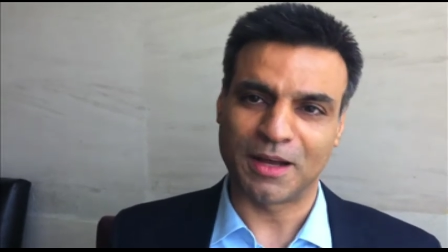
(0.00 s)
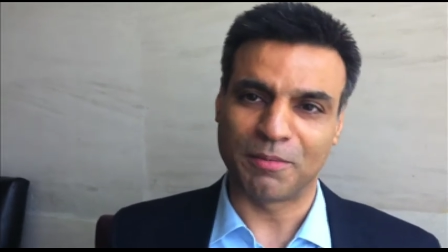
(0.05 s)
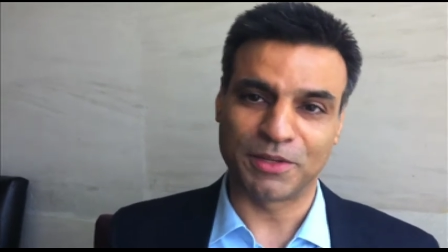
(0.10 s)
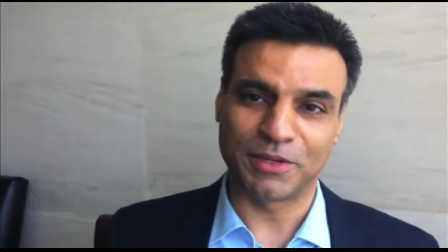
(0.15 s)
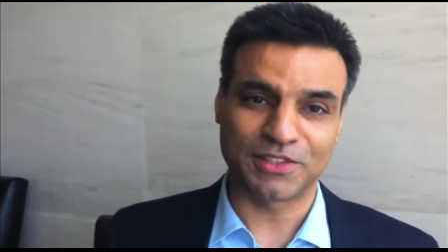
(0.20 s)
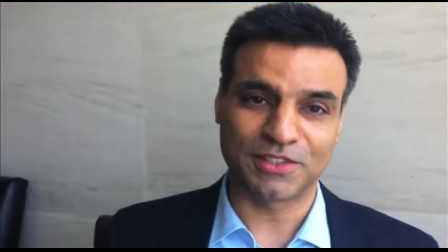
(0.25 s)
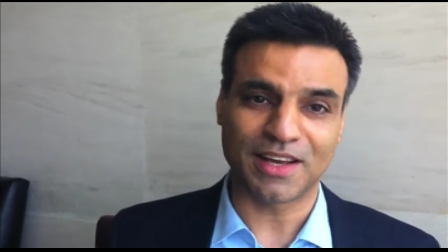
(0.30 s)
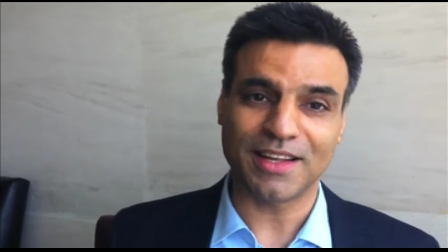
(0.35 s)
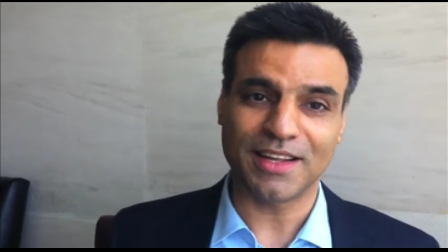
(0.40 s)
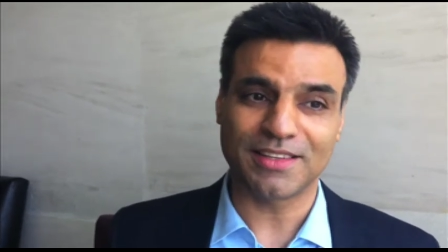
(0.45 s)

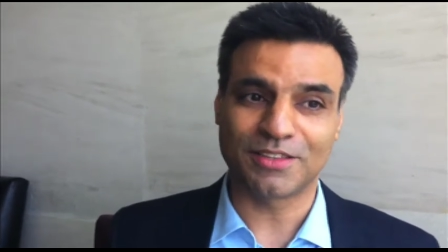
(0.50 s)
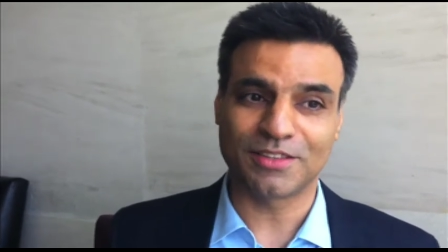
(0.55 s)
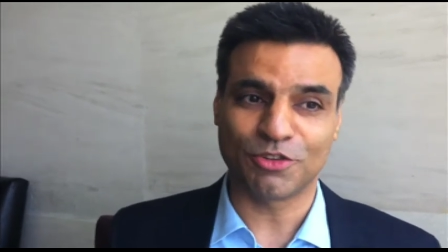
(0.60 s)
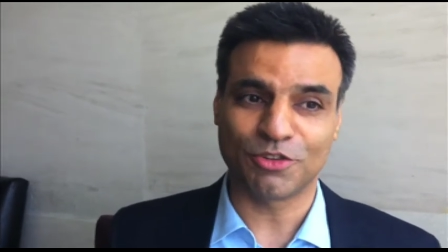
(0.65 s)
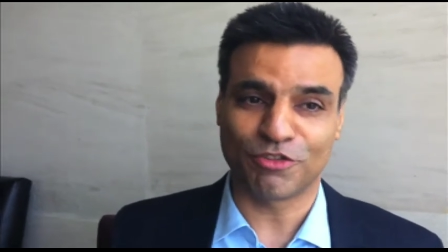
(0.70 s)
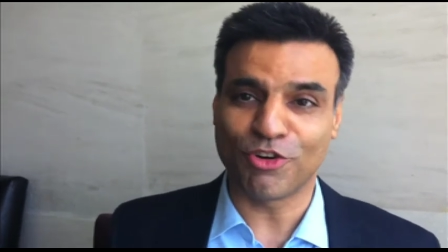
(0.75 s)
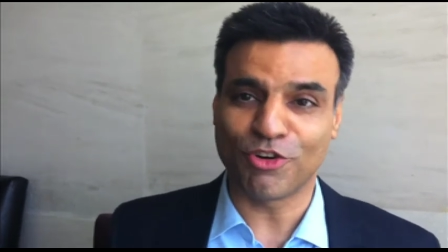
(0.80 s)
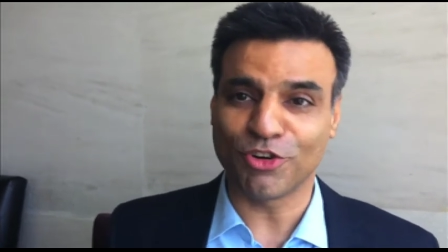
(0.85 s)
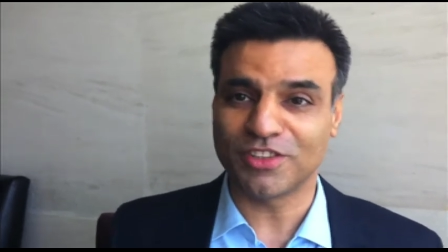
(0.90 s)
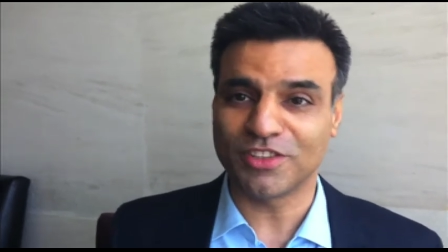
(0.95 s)
Besides,
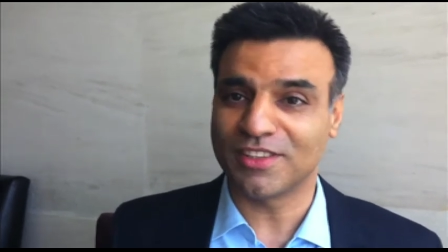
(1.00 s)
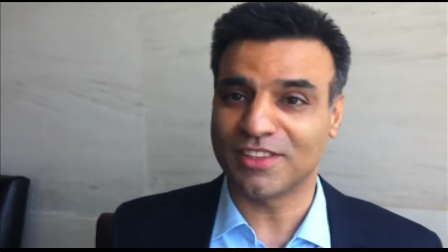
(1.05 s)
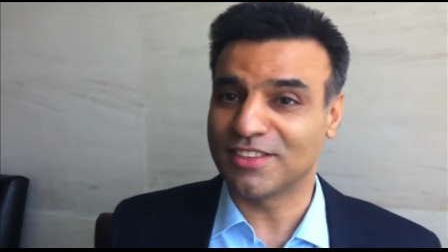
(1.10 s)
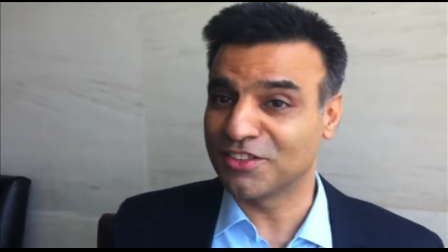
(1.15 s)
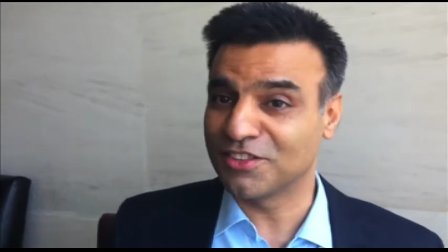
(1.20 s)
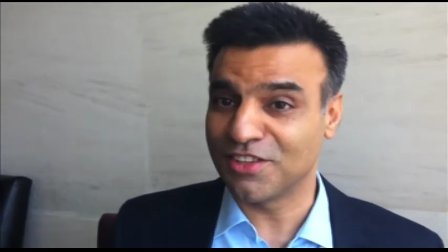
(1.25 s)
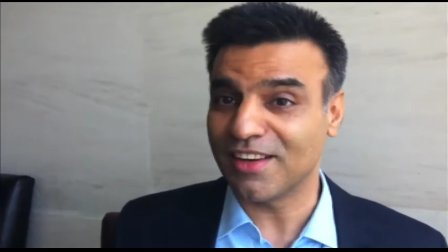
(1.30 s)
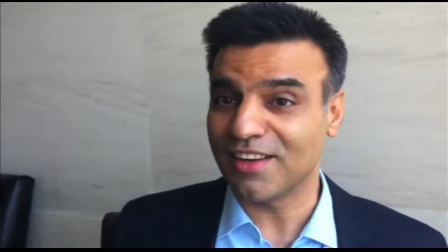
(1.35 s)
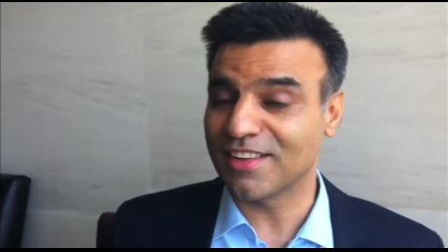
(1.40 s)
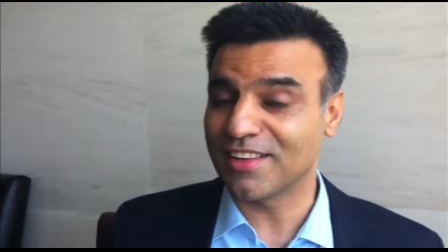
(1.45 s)
of course, it
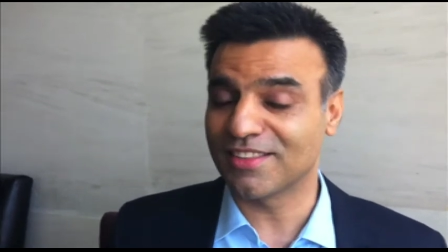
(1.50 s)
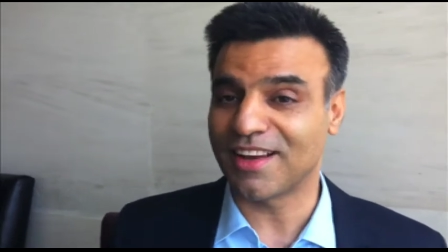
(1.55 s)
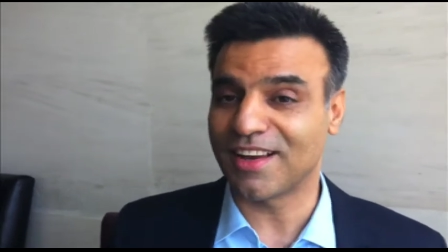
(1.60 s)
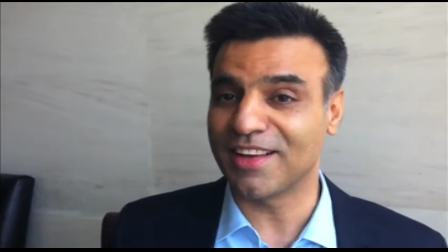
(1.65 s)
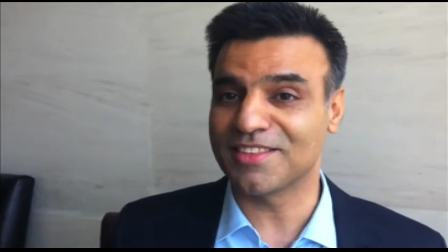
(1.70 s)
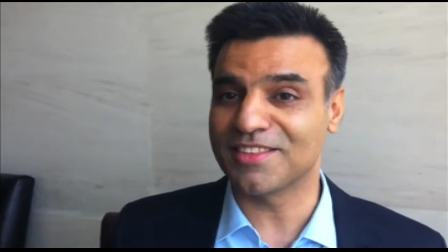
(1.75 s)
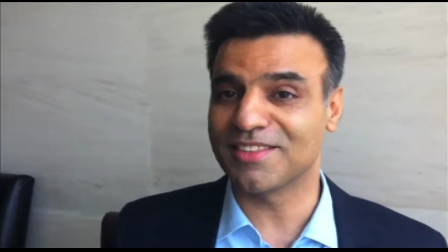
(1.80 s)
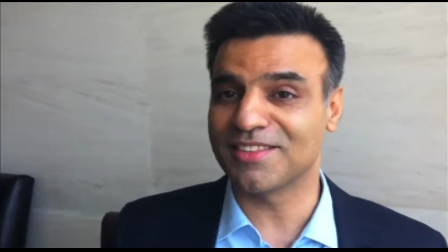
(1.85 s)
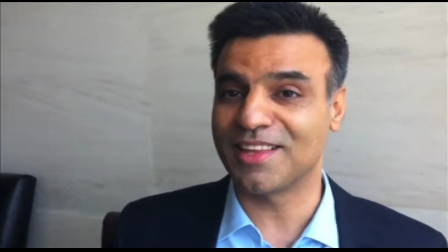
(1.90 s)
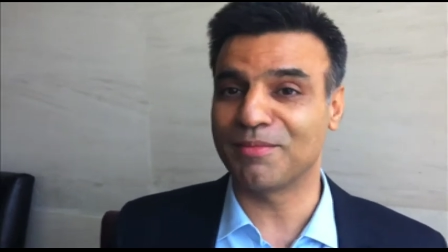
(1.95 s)
still
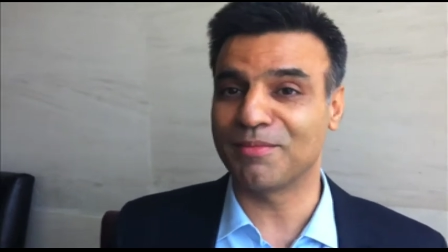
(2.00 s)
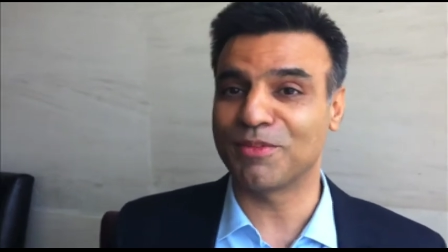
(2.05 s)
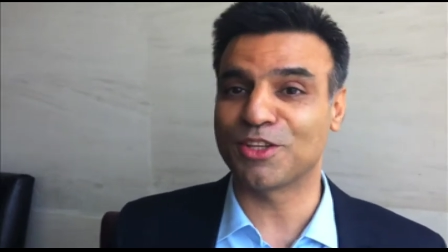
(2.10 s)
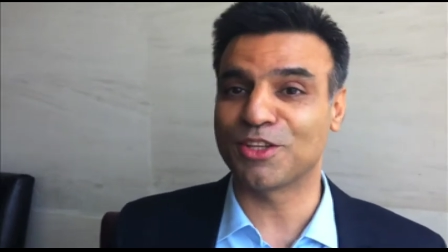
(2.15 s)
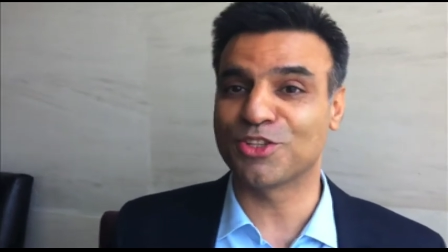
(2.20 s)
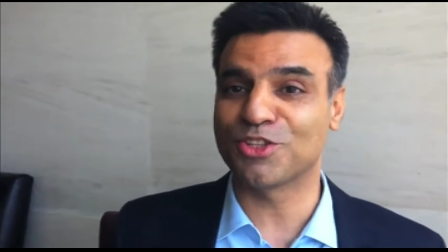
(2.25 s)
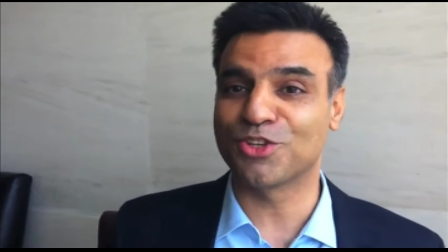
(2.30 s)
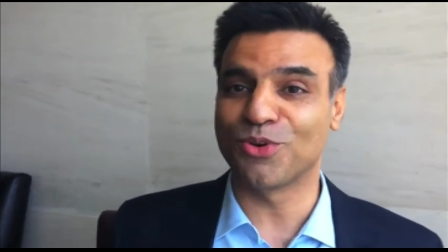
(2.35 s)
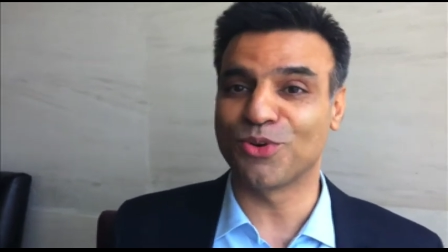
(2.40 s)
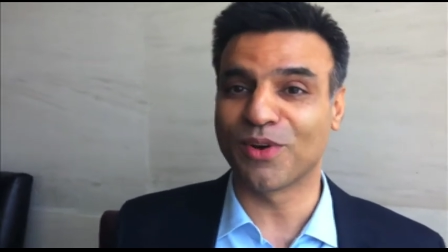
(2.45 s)
excites them that
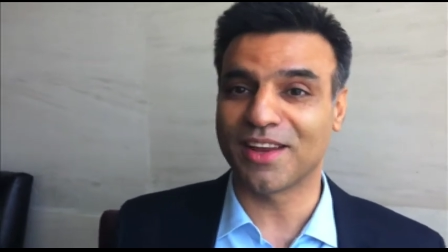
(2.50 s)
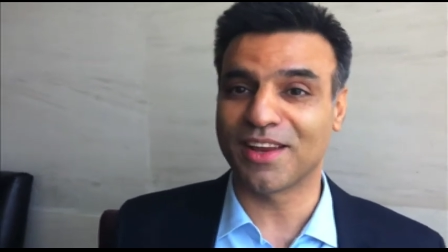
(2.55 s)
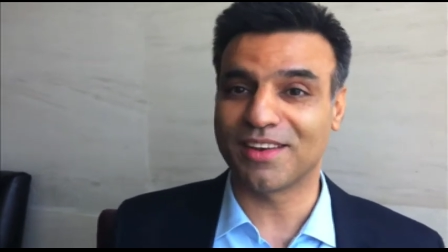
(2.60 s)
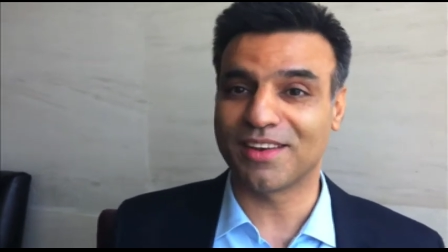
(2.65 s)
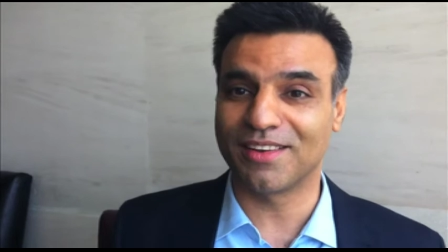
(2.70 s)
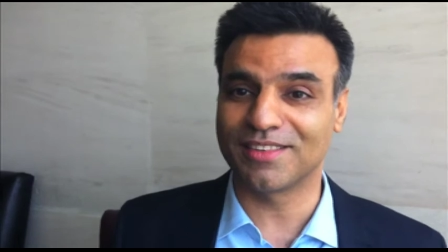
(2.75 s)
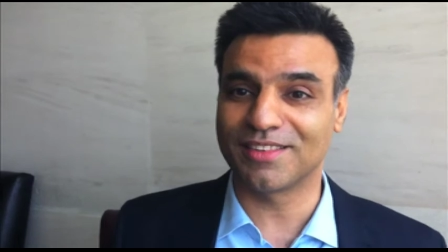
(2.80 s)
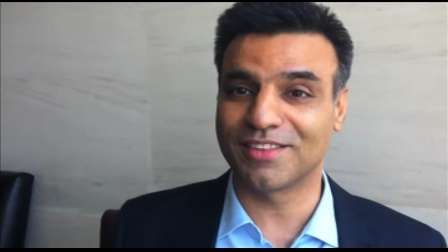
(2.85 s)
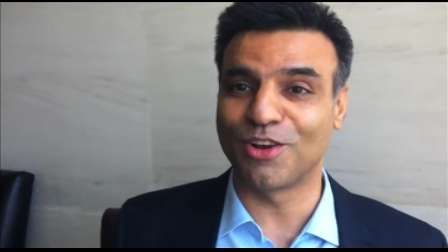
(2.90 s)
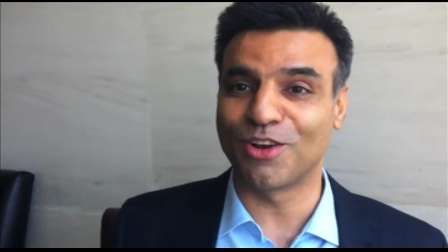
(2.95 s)
Stroget
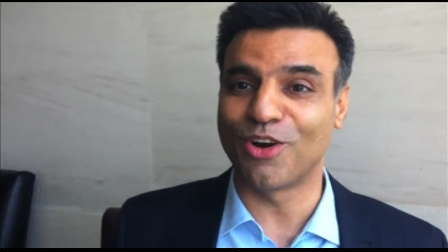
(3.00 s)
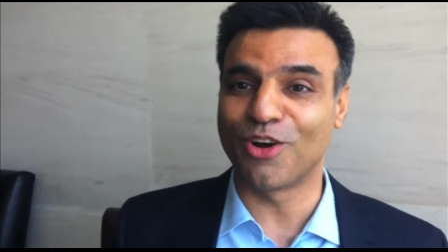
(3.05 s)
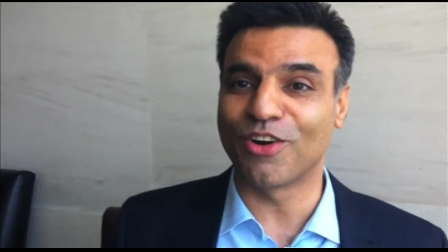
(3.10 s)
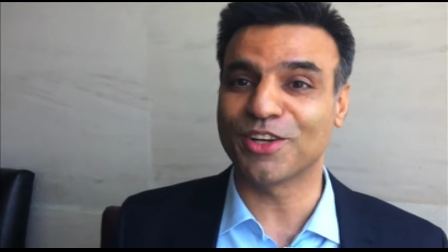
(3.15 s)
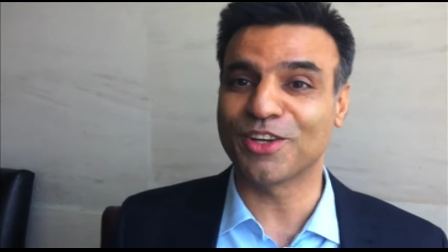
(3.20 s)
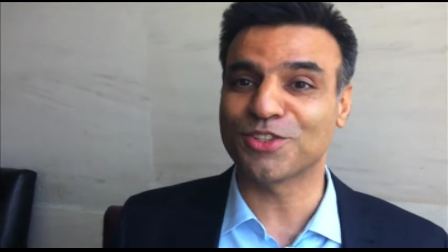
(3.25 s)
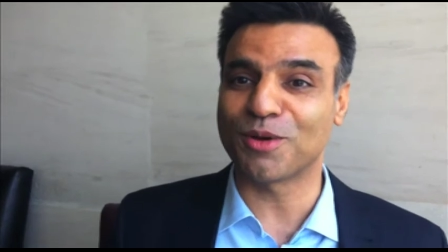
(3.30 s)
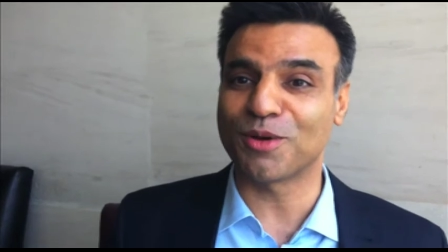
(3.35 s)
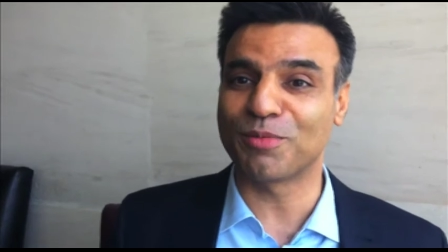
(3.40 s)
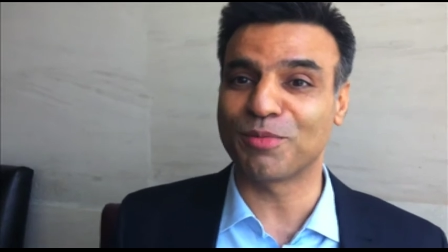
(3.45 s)
is the
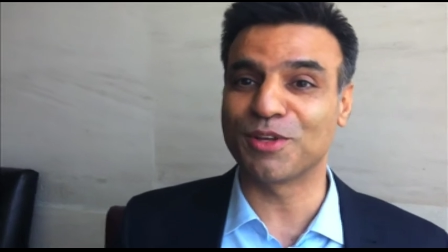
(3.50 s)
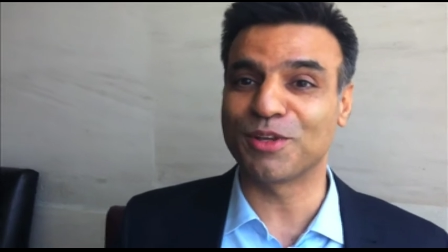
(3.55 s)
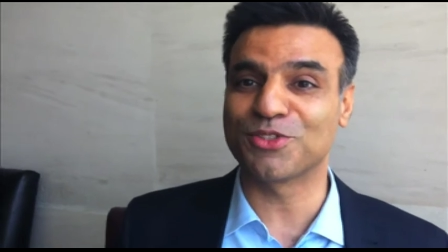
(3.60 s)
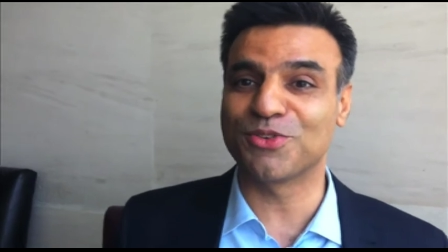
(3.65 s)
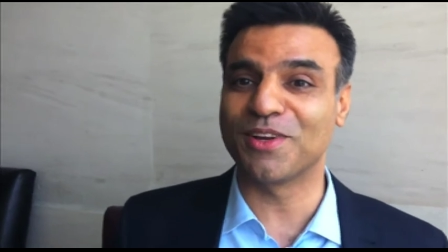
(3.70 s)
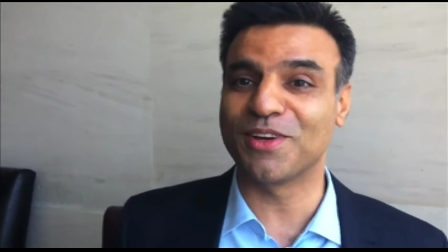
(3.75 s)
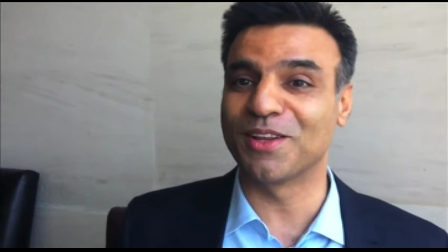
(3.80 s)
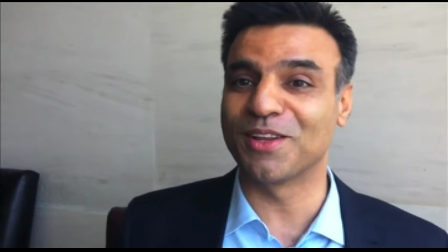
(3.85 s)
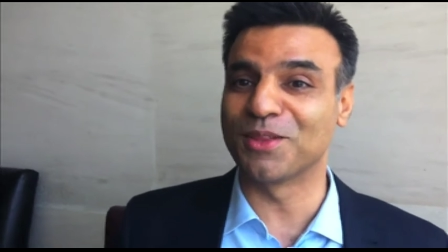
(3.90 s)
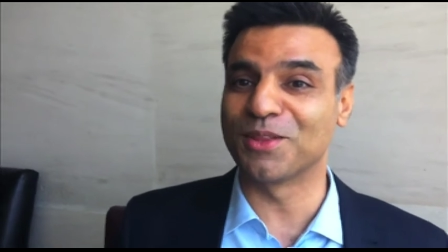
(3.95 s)
longest shopping
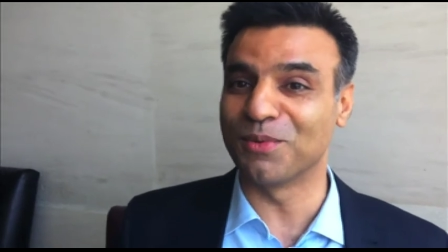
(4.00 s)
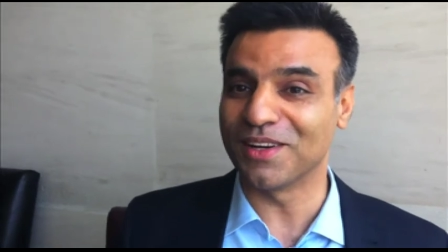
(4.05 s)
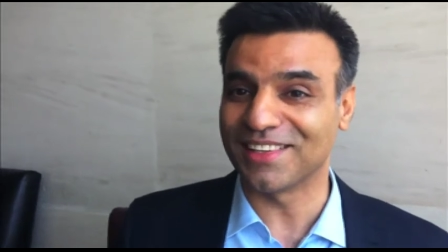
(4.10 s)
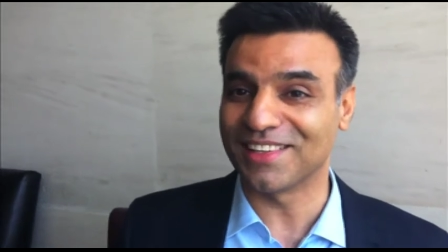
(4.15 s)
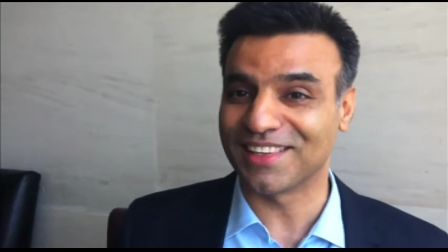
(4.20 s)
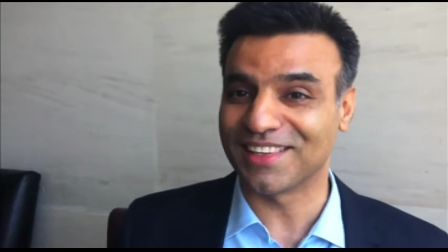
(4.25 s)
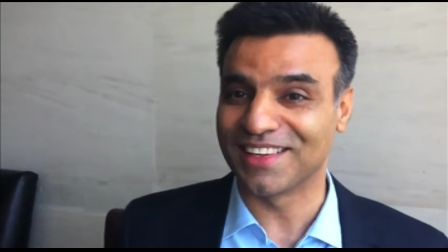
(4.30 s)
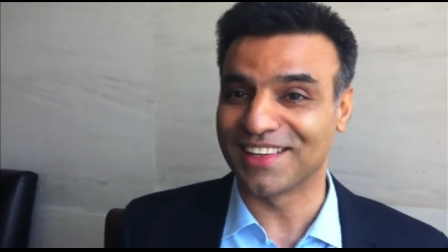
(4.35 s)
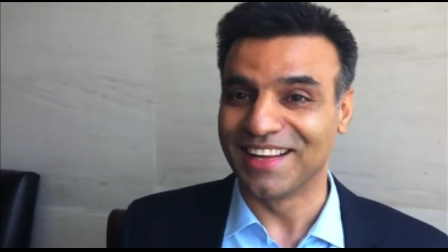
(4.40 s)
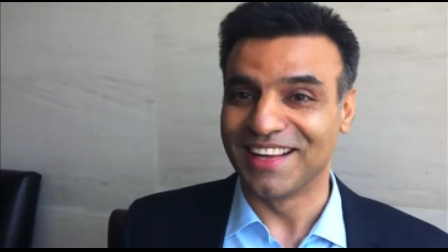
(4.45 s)
street in the world.